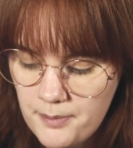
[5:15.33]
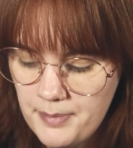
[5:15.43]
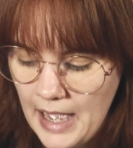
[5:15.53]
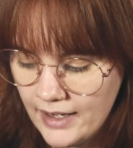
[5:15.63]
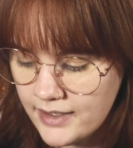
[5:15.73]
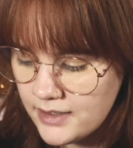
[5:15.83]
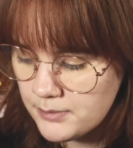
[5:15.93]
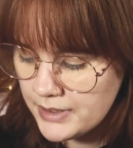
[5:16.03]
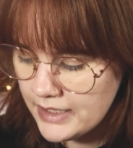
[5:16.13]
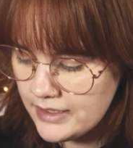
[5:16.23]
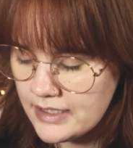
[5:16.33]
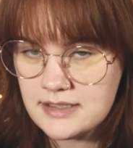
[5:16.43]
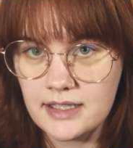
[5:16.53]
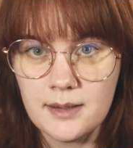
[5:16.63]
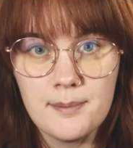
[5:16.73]
backing plate.
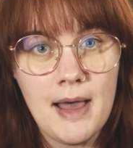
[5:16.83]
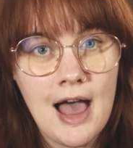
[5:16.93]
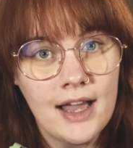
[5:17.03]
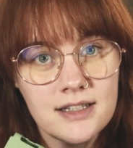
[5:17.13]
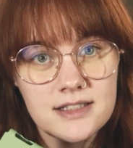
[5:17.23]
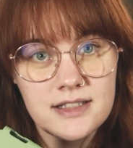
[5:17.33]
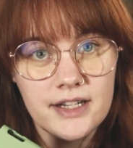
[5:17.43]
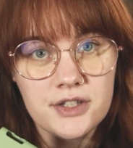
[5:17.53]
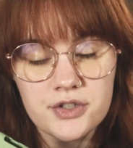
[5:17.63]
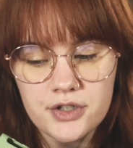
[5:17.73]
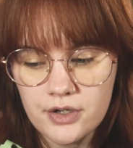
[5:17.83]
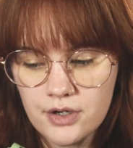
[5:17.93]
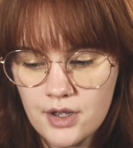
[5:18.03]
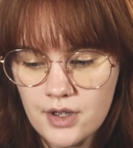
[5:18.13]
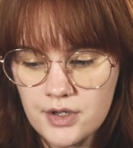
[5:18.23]
It's like a matte
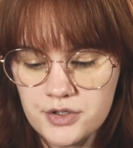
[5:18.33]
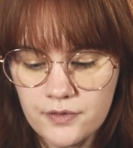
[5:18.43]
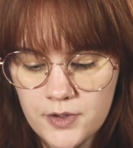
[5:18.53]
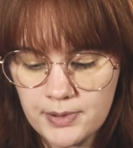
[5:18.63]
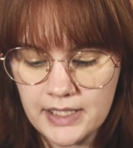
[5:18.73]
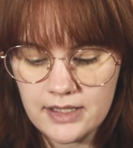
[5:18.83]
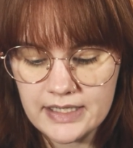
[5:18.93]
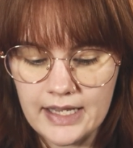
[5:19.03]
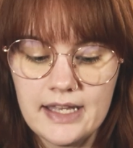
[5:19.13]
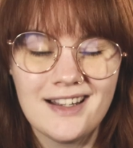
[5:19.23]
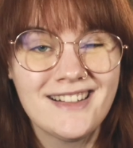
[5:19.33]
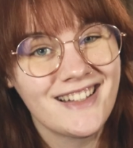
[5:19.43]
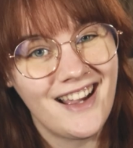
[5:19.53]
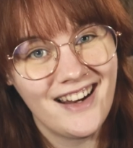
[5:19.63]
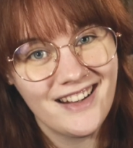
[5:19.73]
texture. So if you play a lot of handheld,
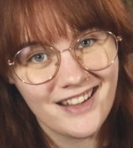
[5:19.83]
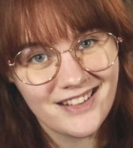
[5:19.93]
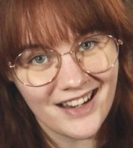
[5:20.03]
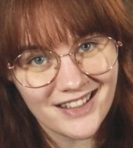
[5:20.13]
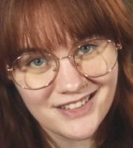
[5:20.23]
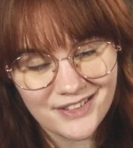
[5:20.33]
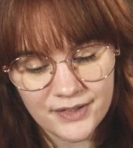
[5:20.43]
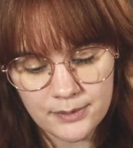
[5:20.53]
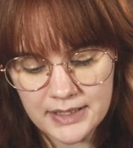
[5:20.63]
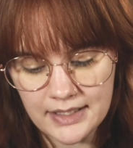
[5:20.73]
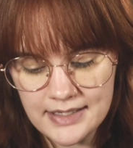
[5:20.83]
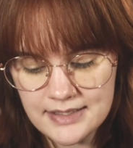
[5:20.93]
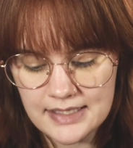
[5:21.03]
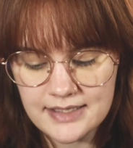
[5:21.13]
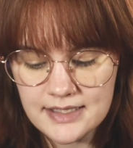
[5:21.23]
it kind of does feel a bit
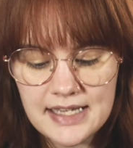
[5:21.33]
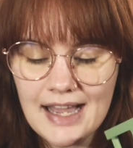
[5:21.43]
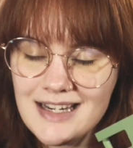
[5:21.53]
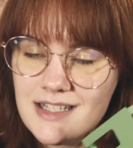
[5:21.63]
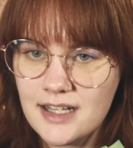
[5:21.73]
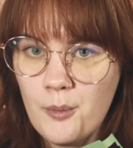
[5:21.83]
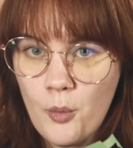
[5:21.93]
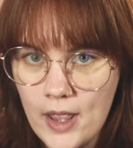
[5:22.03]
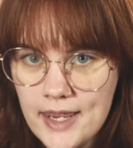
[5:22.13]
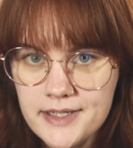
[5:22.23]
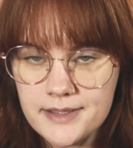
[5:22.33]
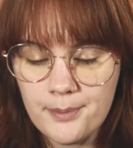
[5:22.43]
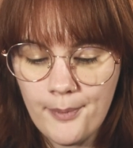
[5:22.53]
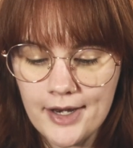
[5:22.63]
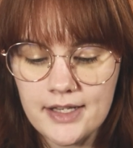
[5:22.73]
nice. It does add some weight,
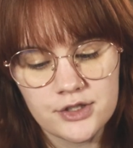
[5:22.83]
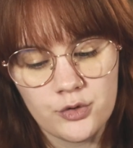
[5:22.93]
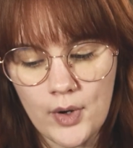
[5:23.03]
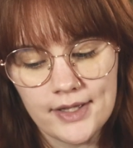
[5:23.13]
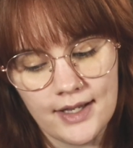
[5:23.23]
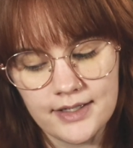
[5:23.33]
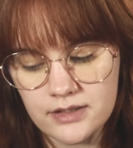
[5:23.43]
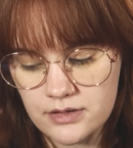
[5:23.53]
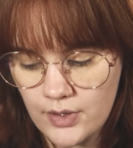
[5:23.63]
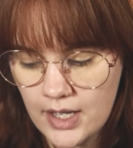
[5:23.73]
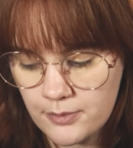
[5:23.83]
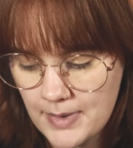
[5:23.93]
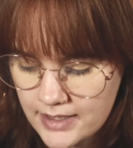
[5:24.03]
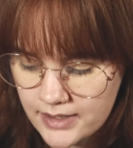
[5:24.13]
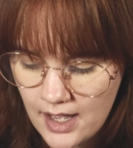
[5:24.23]
but it's quite light, so I don't
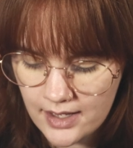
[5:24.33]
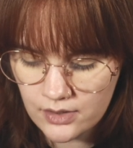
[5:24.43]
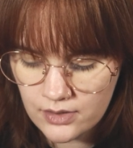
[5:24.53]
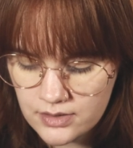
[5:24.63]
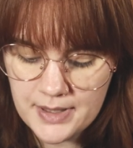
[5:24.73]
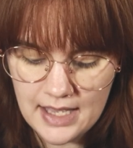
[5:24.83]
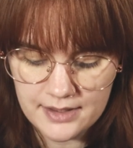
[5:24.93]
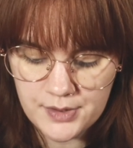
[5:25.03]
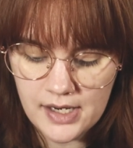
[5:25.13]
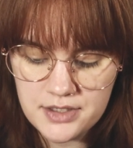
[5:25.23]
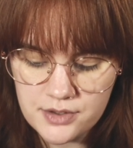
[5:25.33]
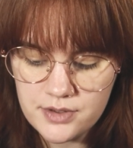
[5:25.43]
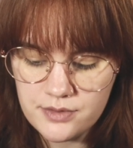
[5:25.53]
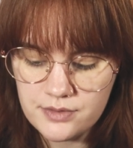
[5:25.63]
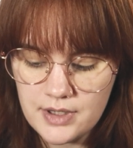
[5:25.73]
mind it at all. But yeah, so I
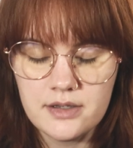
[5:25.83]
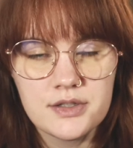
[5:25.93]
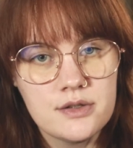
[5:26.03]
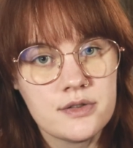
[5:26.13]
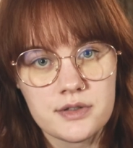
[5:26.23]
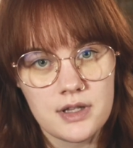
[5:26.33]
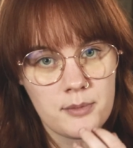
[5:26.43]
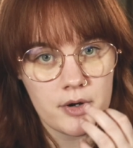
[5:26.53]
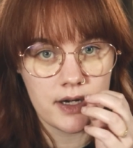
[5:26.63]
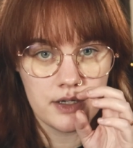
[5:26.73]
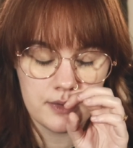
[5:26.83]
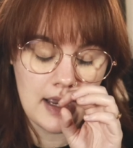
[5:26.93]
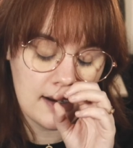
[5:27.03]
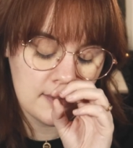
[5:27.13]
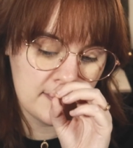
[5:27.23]
used to use those a lot more than I do
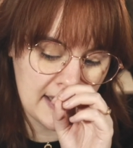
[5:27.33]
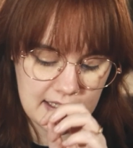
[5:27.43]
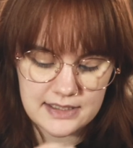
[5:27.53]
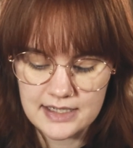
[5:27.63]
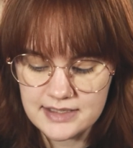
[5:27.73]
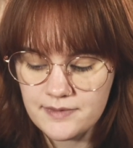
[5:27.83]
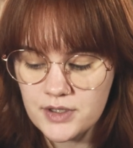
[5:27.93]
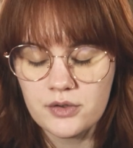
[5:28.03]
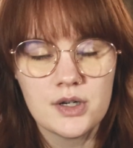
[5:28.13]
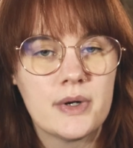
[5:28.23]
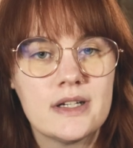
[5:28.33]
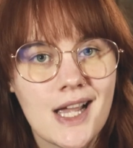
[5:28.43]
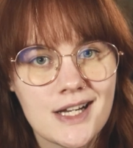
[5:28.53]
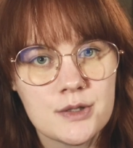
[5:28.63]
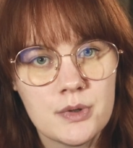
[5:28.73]
now, but it's nice to have the green one to
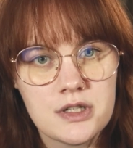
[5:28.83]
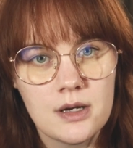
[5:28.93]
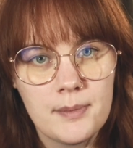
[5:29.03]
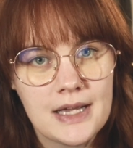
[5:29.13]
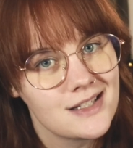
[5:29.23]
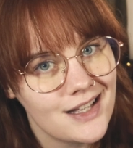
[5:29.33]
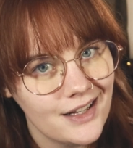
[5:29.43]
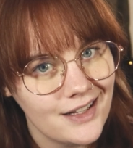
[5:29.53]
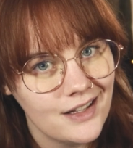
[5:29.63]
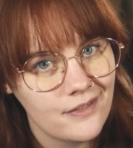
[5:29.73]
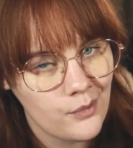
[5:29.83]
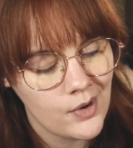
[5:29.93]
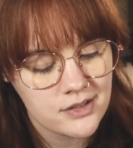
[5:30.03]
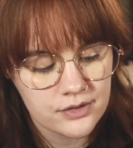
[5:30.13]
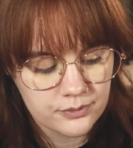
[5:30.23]
kind of switch up my aesthetic if I
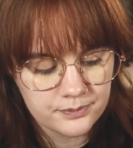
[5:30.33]
want to.